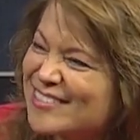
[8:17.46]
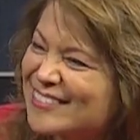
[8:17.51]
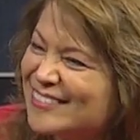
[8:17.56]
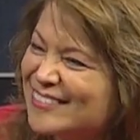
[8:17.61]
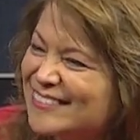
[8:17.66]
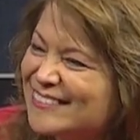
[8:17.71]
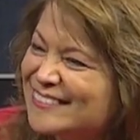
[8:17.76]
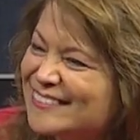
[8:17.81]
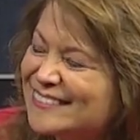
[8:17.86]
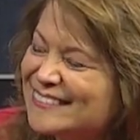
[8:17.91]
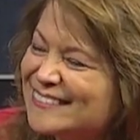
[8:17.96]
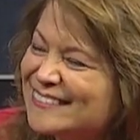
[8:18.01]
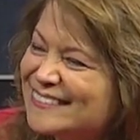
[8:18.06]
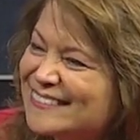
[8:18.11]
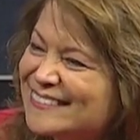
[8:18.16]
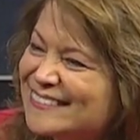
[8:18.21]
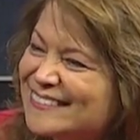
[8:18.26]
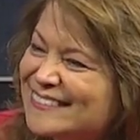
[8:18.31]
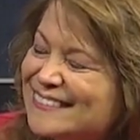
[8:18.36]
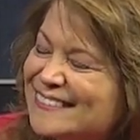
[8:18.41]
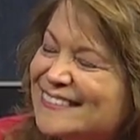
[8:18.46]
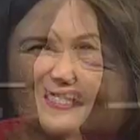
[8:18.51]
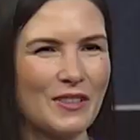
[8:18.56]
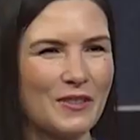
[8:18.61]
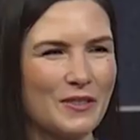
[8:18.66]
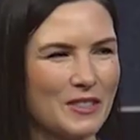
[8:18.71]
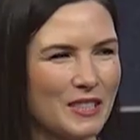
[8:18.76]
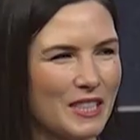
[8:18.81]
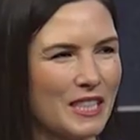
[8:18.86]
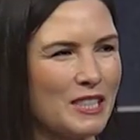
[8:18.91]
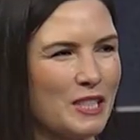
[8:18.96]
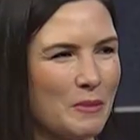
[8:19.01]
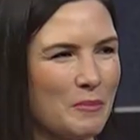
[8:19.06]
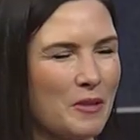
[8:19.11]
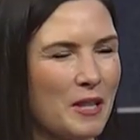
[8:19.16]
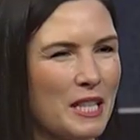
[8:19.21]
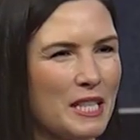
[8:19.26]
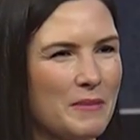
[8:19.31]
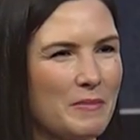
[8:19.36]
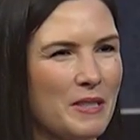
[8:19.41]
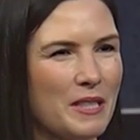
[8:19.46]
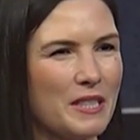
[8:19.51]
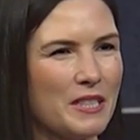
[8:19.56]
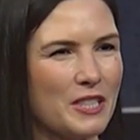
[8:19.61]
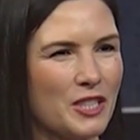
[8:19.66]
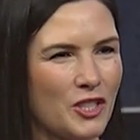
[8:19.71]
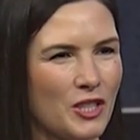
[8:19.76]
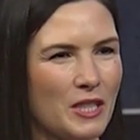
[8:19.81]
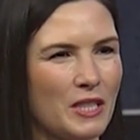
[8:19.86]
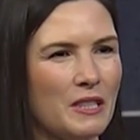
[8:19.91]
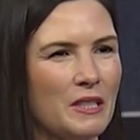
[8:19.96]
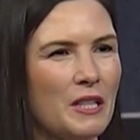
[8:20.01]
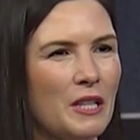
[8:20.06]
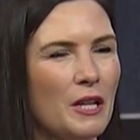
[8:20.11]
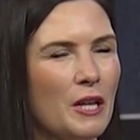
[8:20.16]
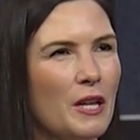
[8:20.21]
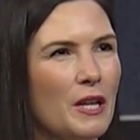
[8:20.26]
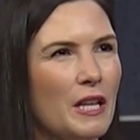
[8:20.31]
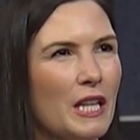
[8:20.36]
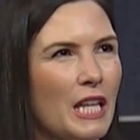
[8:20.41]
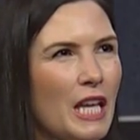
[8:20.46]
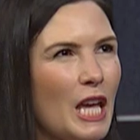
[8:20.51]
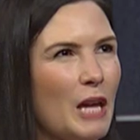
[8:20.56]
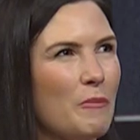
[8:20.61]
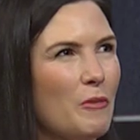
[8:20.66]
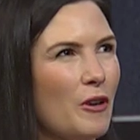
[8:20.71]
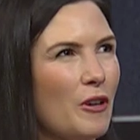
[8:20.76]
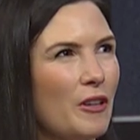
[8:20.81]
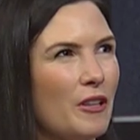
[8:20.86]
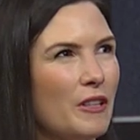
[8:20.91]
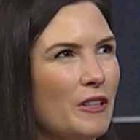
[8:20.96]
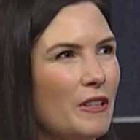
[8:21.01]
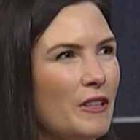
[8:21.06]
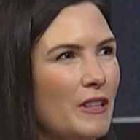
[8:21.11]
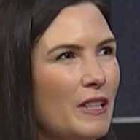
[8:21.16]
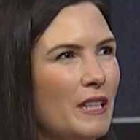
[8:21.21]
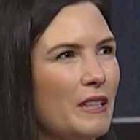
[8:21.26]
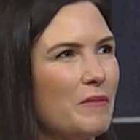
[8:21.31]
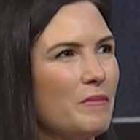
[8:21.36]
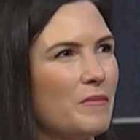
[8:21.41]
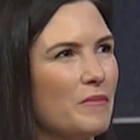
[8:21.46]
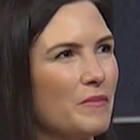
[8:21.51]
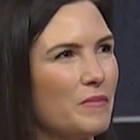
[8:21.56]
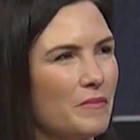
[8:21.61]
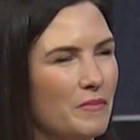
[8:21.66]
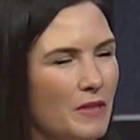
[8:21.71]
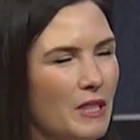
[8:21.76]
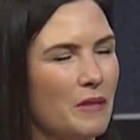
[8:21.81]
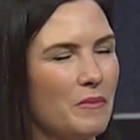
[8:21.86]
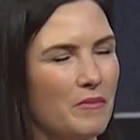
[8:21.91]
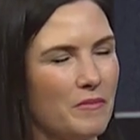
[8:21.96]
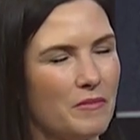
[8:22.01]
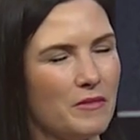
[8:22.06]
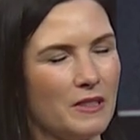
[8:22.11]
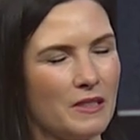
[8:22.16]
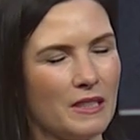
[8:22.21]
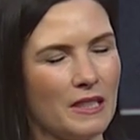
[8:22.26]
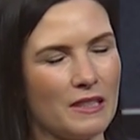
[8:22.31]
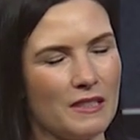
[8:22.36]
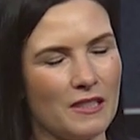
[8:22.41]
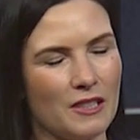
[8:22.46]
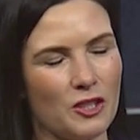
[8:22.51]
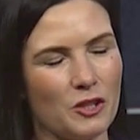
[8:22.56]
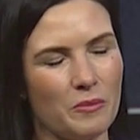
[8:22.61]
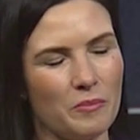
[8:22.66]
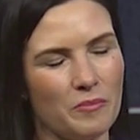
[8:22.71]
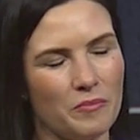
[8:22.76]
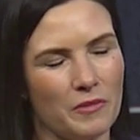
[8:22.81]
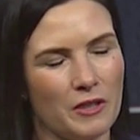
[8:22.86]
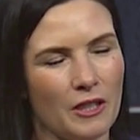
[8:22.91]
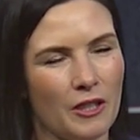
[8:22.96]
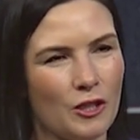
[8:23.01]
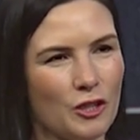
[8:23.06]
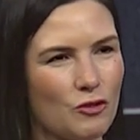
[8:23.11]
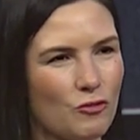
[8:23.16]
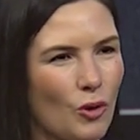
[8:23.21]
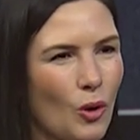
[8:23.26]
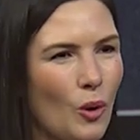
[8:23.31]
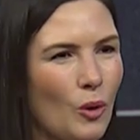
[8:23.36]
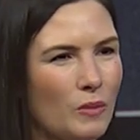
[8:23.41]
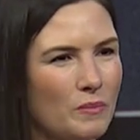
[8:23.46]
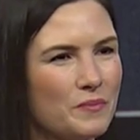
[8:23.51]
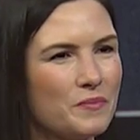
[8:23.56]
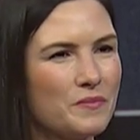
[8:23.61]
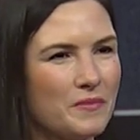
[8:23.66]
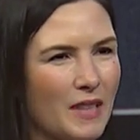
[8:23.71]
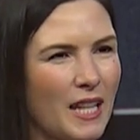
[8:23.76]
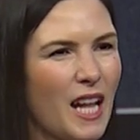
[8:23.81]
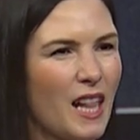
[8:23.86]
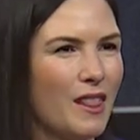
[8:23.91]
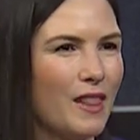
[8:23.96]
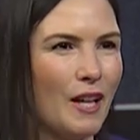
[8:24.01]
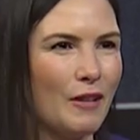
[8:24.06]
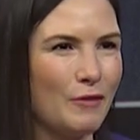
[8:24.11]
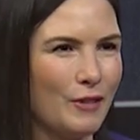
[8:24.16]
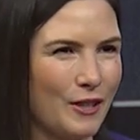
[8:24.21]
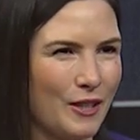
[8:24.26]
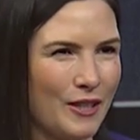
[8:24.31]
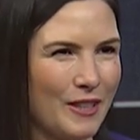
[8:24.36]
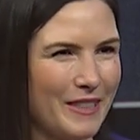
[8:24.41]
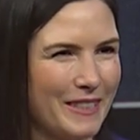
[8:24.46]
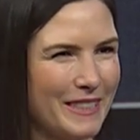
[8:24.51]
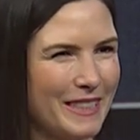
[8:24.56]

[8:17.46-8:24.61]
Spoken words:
Kind of, and so it surprised me that she came on and as such a large role. And I love her.